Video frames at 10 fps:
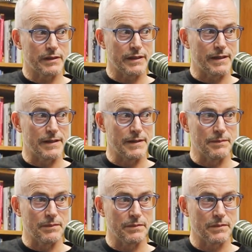
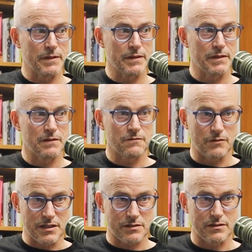
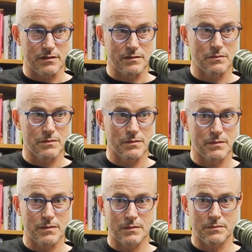for us to
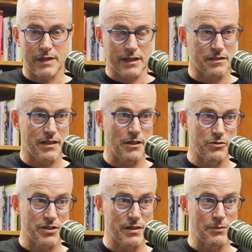make a
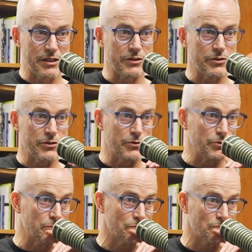sale to somebody who